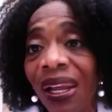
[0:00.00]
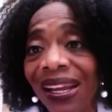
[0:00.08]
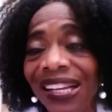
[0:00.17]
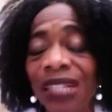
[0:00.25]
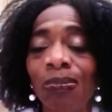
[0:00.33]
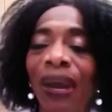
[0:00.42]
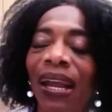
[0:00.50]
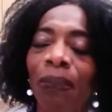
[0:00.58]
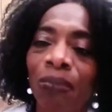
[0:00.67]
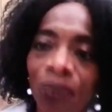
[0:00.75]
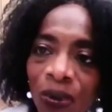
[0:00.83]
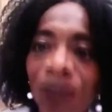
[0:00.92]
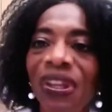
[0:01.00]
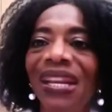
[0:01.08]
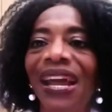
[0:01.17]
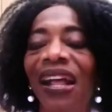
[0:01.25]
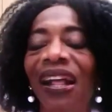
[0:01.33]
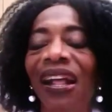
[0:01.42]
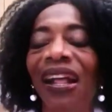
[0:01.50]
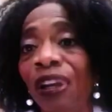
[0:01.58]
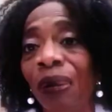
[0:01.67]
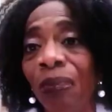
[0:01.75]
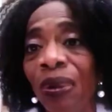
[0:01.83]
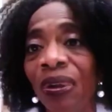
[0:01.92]
is by improving the health of
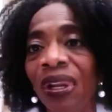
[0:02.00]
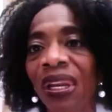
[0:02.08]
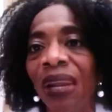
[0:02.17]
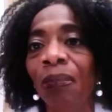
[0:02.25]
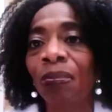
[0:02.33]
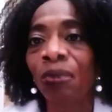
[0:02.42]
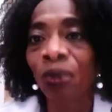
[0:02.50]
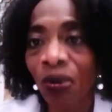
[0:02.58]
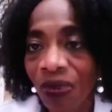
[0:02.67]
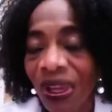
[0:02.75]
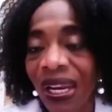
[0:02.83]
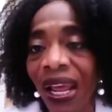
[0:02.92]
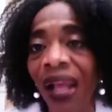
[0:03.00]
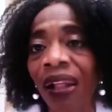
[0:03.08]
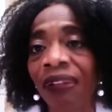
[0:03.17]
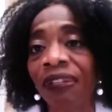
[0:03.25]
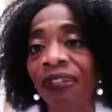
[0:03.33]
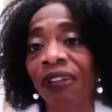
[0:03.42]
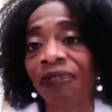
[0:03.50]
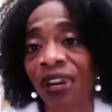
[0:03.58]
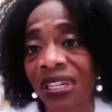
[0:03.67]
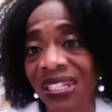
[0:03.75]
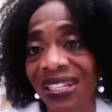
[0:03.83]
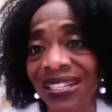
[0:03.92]
the community, improving the health of our
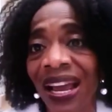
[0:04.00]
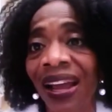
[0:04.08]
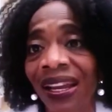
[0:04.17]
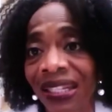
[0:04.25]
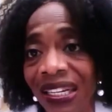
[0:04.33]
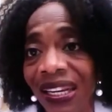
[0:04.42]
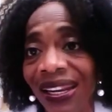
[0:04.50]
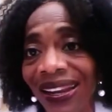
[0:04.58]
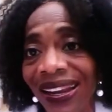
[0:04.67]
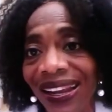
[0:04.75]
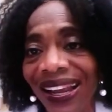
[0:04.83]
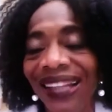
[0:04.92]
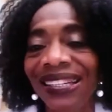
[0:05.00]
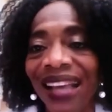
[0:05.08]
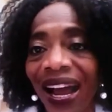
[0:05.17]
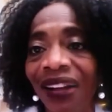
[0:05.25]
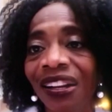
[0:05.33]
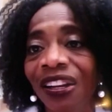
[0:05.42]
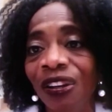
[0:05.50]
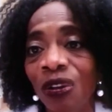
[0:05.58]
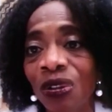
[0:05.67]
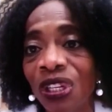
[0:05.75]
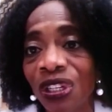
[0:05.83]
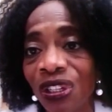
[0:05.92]
society, and tackling
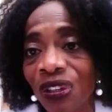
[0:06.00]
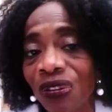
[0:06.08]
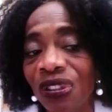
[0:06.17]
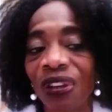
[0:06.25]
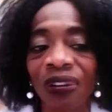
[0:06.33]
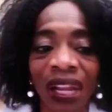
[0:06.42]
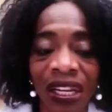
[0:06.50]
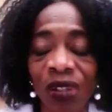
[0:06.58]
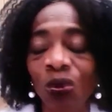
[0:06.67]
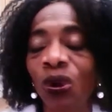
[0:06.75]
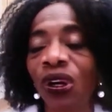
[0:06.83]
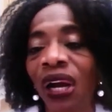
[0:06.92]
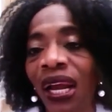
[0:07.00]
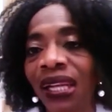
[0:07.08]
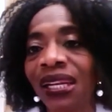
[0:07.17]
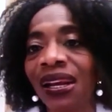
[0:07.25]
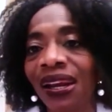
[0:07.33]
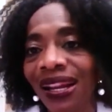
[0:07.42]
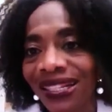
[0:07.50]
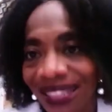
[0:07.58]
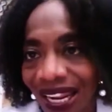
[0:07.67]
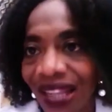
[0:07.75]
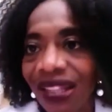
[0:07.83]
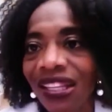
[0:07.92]
those issues. So that's where I
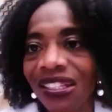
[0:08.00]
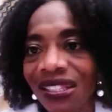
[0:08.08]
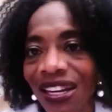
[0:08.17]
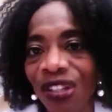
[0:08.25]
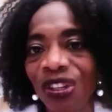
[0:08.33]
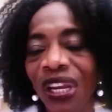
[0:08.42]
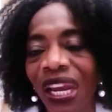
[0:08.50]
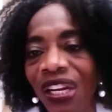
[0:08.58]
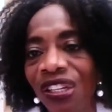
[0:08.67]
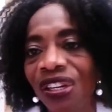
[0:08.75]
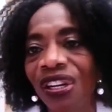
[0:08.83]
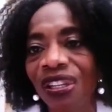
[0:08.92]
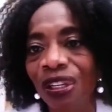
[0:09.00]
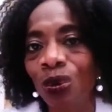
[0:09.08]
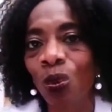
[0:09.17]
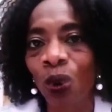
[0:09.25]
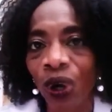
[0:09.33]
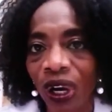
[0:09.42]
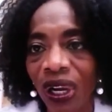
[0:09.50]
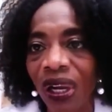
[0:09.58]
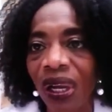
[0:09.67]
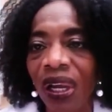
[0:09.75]
take this education and this work